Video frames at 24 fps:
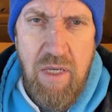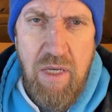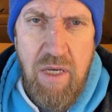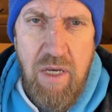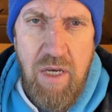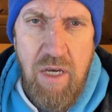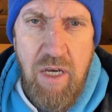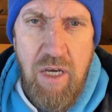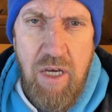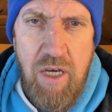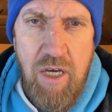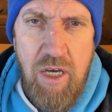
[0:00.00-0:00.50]

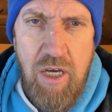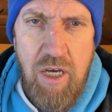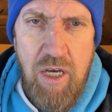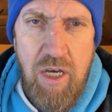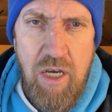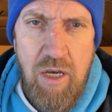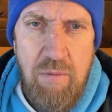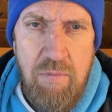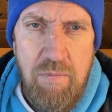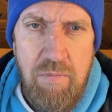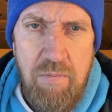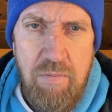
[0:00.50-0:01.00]

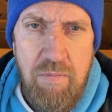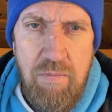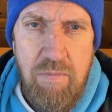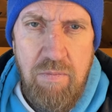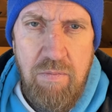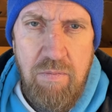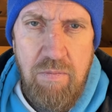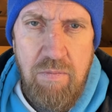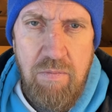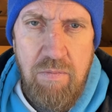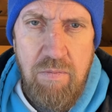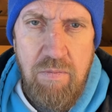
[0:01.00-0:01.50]
Well,
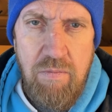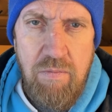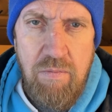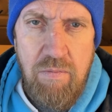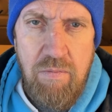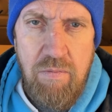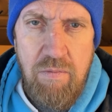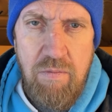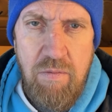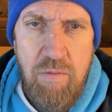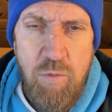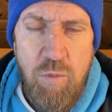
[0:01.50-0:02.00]

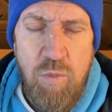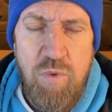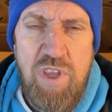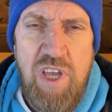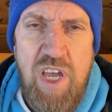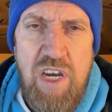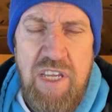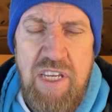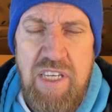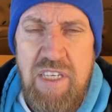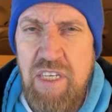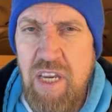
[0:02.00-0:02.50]
the
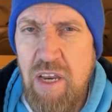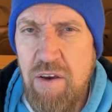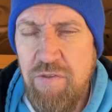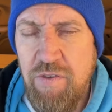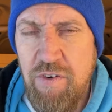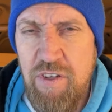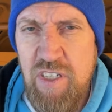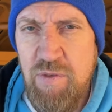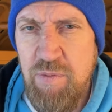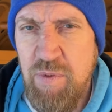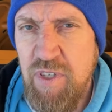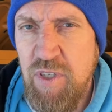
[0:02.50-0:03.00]
only
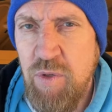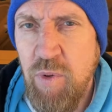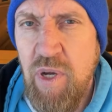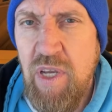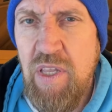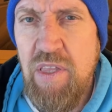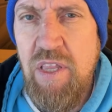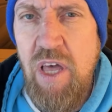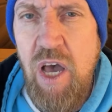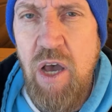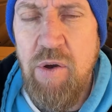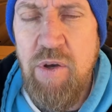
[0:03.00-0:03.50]
difference
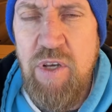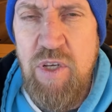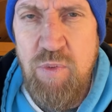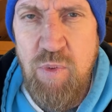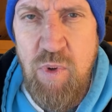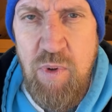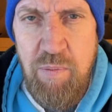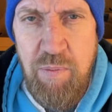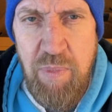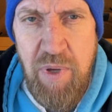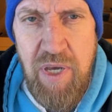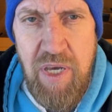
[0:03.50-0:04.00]
between those
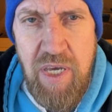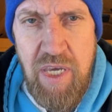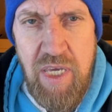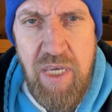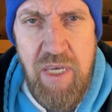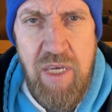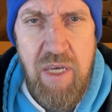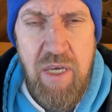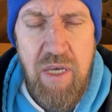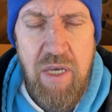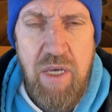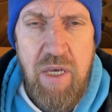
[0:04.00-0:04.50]
would be
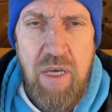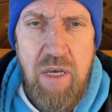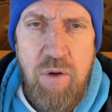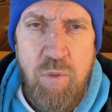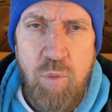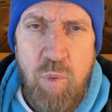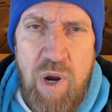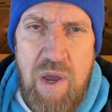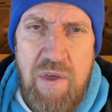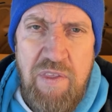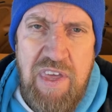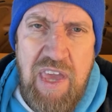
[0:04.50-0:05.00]

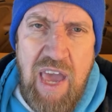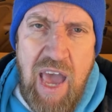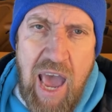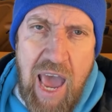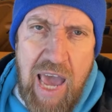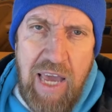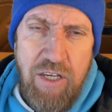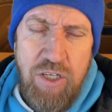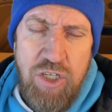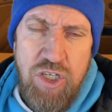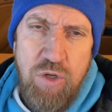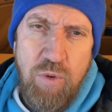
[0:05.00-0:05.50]
where the
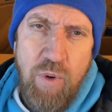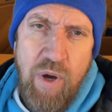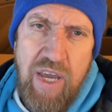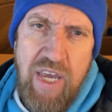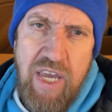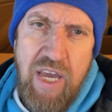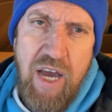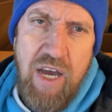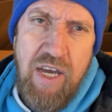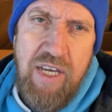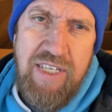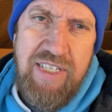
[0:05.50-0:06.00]

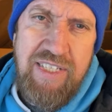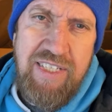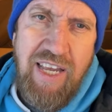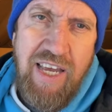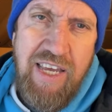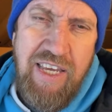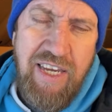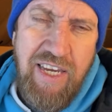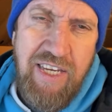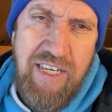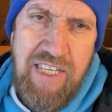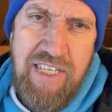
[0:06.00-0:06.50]
actuator is
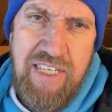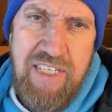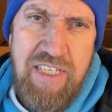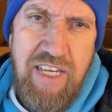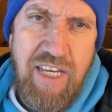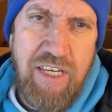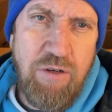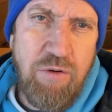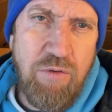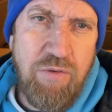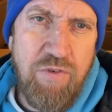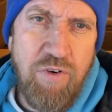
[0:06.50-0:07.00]
taking its
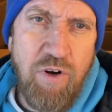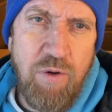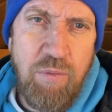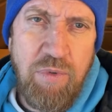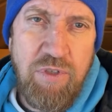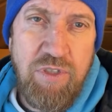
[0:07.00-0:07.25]
signal from.